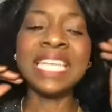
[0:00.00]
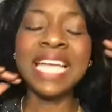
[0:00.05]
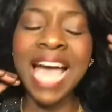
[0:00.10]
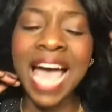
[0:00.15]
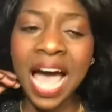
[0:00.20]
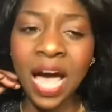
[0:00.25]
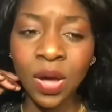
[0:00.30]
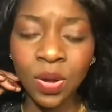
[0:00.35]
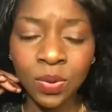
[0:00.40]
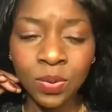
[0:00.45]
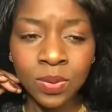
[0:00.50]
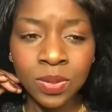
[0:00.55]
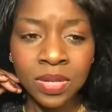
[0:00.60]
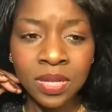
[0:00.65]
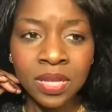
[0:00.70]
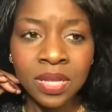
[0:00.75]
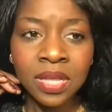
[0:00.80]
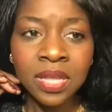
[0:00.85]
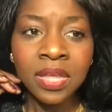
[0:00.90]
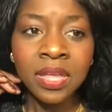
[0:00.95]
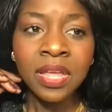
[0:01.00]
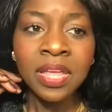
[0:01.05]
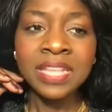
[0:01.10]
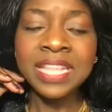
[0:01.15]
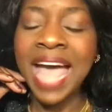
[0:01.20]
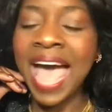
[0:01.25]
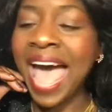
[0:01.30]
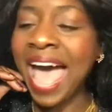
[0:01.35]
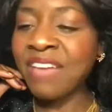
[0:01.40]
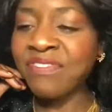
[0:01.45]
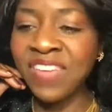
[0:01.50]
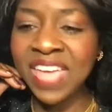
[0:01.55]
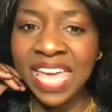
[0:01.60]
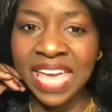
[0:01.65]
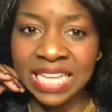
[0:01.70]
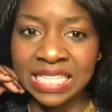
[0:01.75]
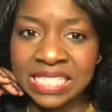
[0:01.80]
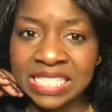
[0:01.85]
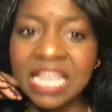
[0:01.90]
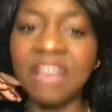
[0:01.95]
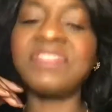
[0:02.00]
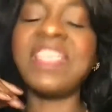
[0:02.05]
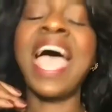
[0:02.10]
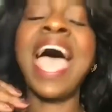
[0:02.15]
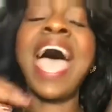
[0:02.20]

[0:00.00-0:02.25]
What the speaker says: it called? The IV and stuff. The